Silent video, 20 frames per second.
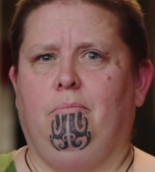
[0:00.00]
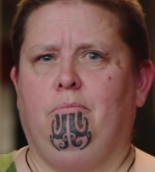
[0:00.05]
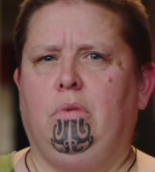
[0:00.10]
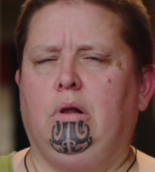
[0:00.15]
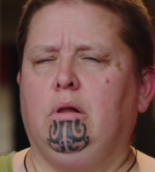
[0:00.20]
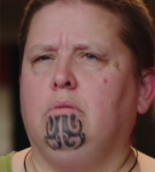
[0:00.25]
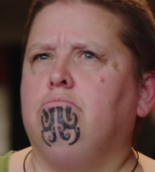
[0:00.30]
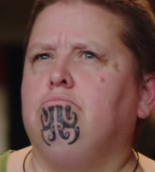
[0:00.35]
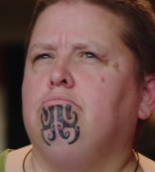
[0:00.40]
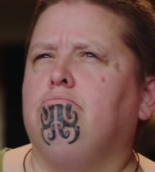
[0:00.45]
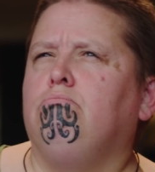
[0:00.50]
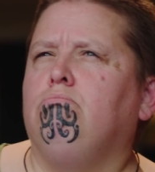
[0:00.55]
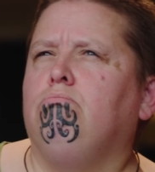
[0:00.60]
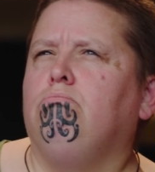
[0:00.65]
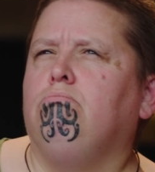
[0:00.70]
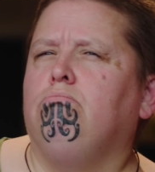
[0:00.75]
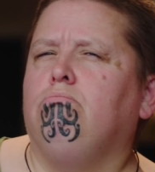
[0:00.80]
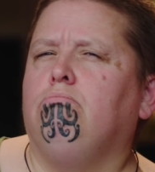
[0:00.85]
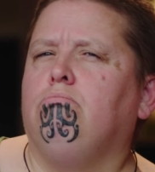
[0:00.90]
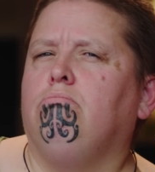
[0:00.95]
We know the
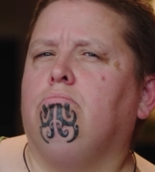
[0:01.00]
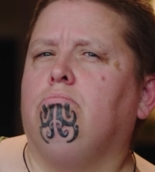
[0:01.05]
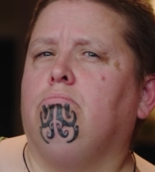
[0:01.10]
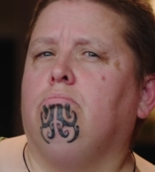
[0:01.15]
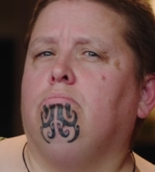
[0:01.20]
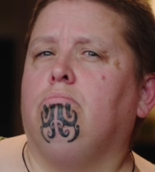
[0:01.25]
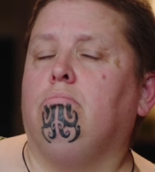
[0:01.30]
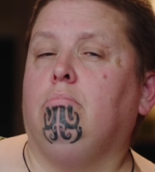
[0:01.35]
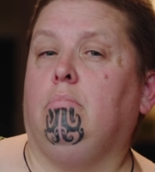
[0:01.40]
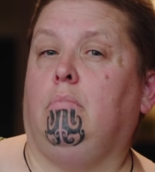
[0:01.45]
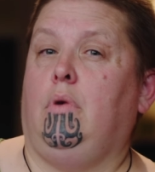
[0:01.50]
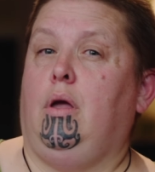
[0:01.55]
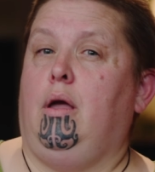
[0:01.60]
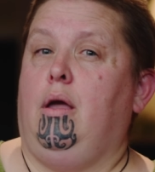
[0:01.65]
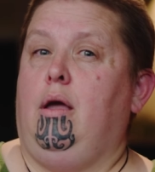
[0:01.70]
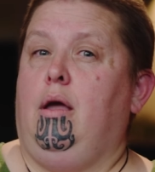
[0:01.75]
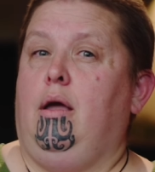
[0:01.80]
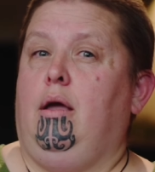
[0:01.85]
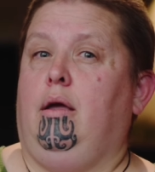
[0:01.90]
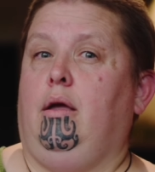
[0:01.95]
community is
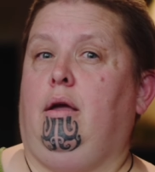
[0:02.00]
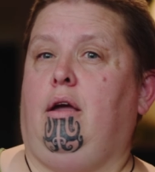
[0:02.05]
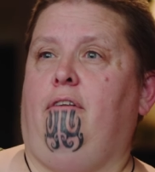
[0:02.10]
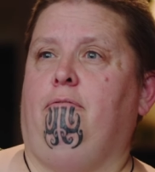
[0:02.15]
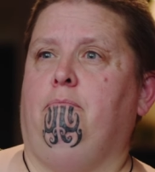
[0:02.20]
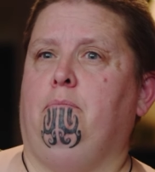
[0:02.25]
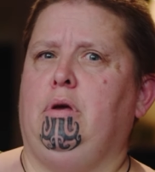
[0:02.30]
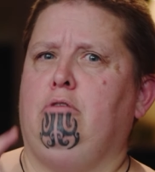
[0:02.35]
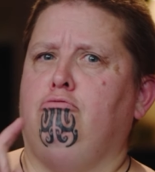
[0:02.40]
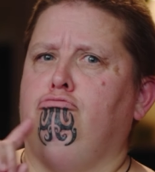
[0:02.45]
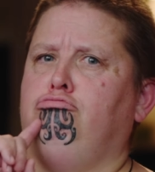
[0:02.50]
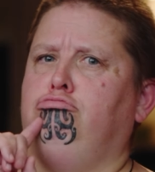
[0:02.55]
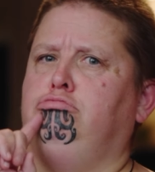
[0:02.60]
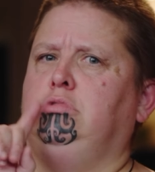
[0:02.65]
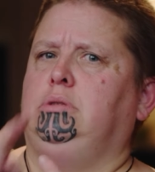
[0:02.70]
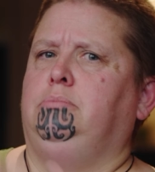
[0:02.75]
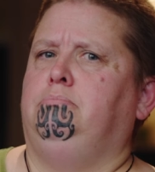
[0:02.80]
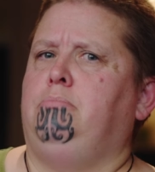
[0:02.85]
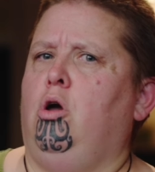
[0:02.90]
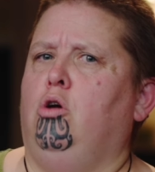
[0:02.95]
interested in the
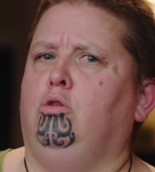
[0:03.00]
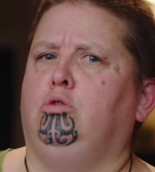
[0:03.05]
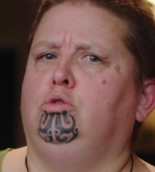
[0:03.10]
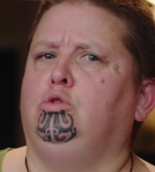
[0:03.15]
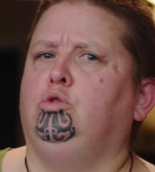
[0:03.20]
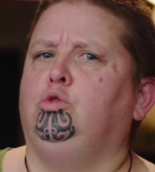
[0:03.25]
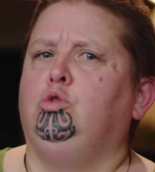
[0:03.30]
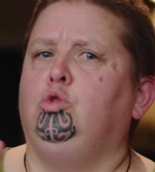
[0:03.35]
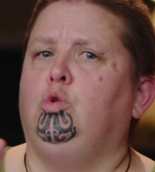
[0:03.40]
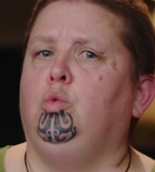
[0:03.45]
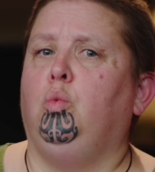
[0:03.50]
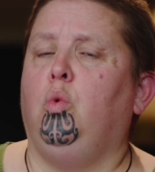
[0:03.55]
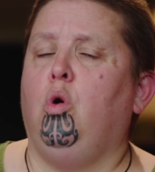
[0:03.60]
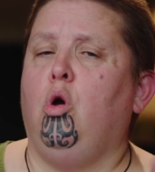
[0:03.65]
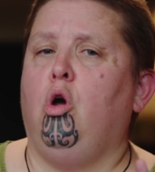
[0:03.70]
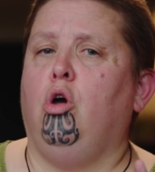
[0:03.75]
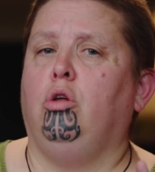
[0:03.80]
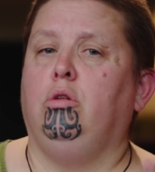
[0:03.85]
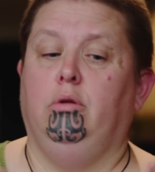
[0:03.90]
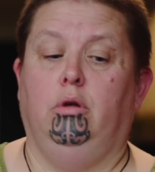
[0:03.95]
government response
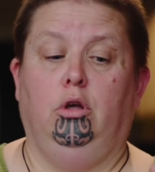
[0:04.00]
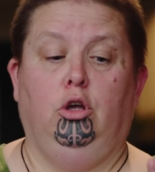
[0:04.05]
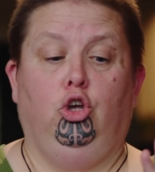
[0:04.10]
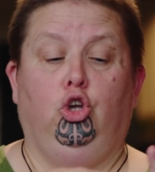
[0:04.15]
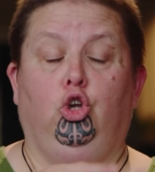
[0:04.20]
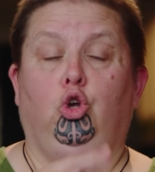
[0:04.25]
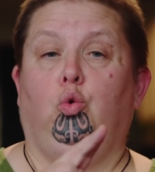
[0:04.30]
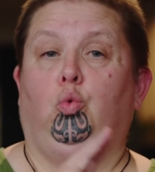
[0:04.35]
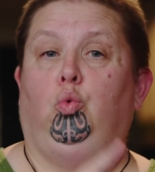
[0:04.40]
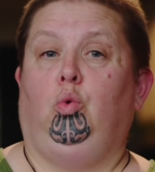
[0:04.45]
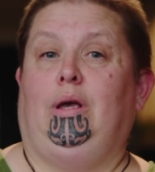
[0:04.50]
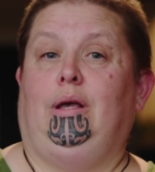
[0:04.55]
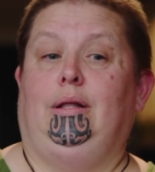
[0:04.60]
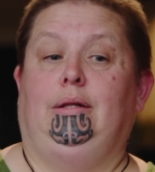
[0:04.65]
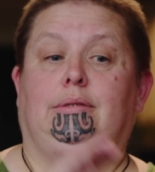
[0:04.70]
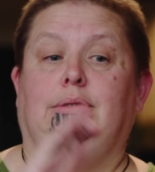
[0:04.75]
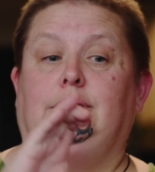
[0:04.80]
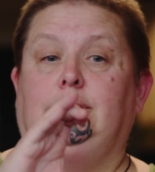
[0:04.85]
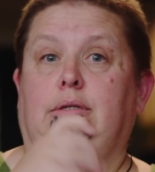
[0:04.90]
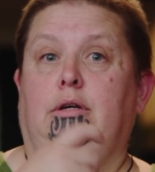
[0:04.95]
to the
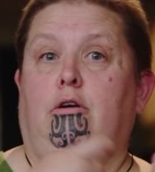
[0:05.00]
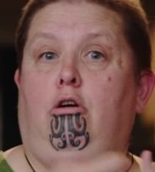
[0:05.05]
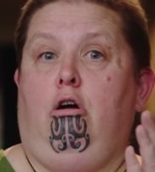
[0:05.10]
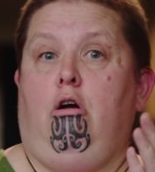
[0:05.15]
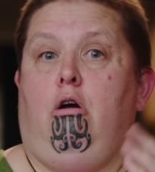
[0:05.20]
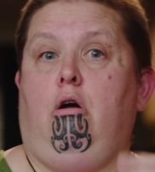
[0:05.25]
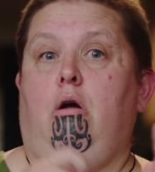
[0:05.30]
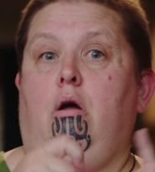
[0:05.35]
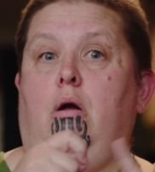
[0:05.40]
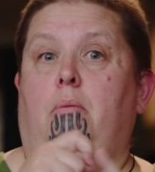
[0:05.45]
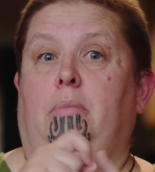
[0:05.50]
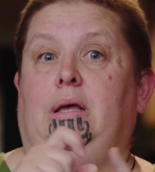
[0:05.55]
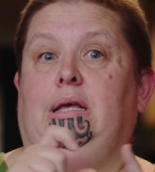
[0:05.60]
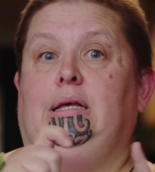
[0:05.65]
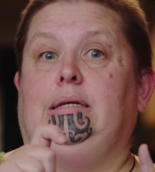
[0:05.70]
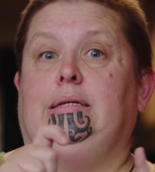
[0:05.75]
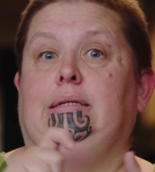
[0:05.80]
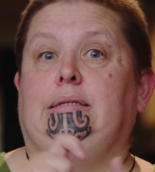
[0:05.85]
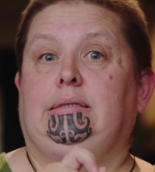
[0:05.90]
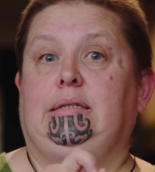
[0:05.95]
recommendations from the
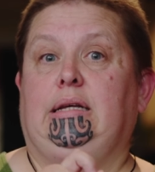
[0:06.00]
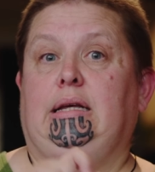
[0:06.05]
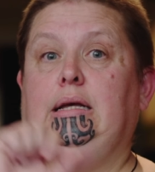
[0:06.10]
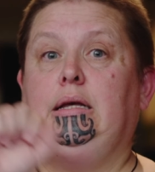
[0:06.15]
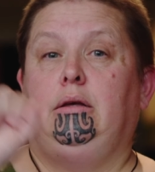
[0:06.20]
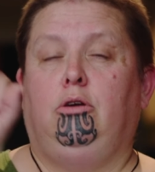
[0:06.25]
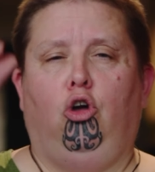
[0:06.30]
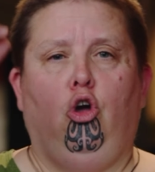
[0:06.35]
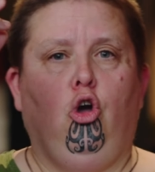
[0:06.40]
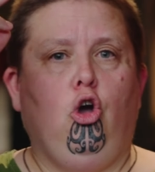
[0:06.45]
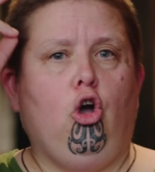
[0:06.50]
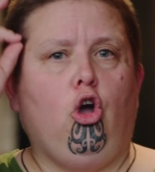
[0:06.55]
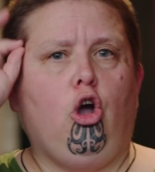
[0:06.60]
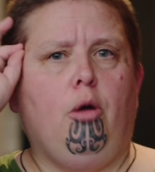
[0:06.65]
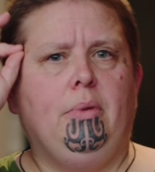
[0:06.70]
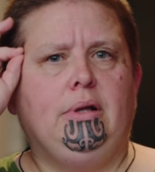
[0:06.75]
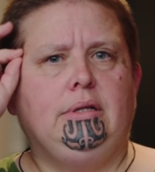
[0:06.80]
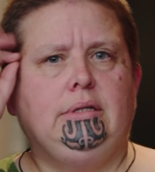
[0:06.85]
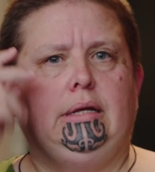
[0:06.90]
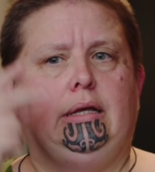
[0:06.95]
United Nations
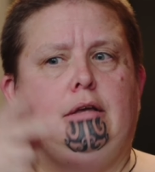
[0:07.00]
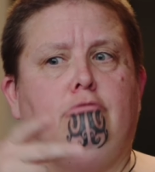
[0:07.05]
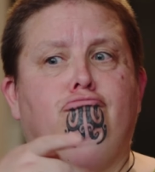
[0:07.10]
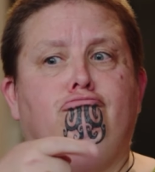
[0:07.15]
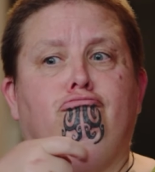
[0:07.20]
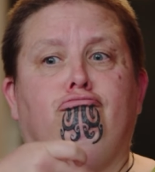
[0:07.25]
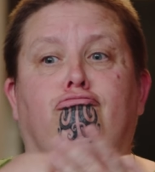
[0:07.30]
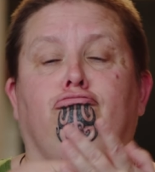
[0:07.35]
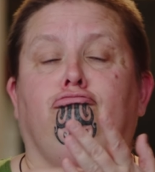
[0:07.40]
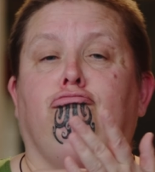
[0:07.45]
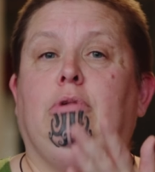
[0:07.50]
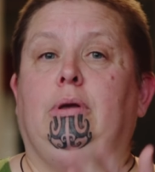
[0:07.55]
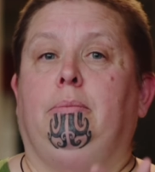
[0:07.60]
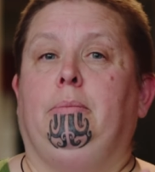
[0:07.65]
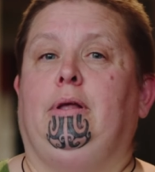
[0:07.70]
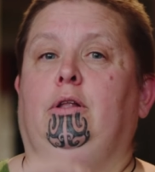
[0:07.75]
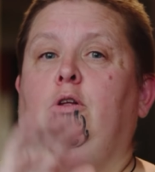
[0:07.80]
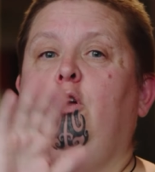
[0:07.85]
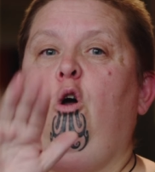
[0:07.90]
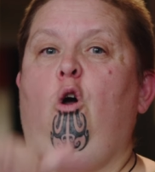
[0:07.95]
Committee
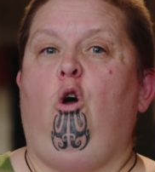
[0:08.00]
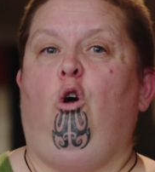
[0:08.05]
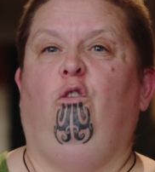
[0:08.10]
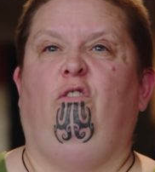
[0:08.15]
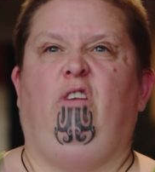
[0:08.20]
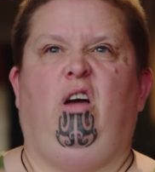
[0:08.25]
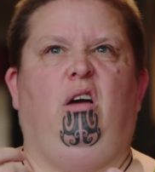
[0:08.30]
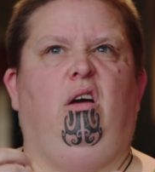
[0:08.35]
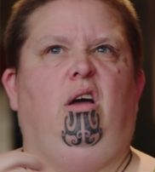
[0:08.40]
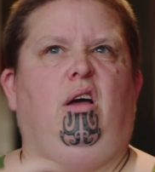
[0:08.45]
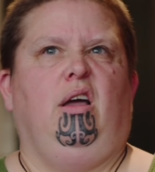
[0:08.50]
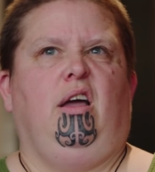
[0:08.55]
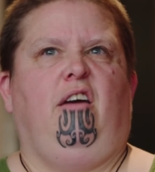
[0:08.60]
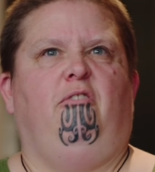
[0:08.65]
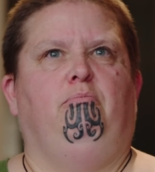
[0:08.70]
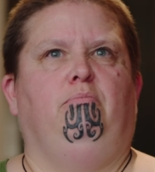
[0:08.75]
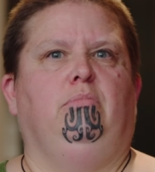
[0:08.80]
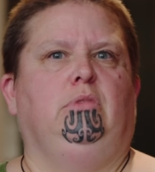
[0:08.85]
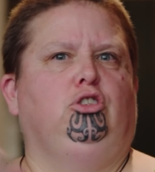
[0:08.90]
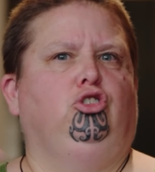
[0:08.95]
on the Rights of
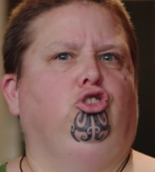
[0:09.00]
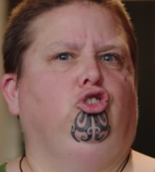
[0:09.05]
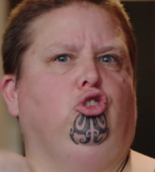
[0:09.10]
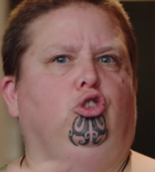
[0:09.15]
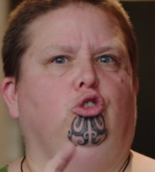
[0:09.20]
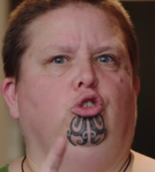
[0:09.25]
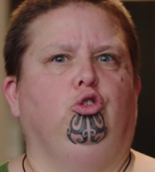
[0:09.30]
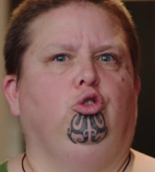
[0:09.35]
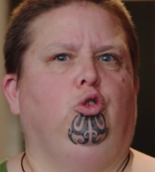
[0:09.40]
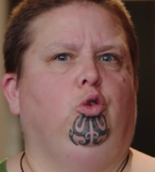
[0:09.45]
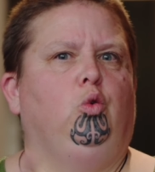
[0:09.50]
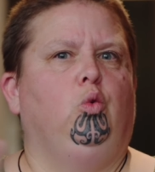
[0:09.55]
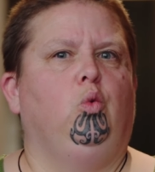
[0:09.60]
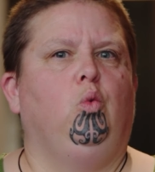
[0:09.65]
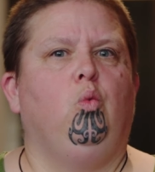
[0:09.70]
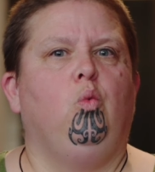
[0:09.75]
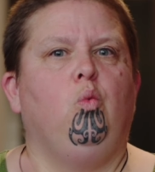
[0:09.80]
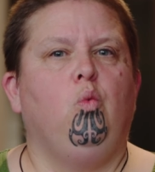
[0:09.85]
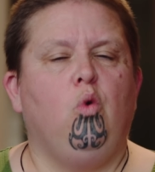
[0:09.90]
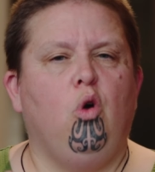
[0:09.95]
Persons with
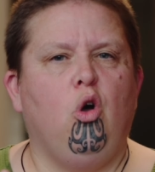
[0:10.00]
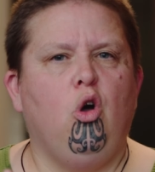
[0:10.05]
Disabilities.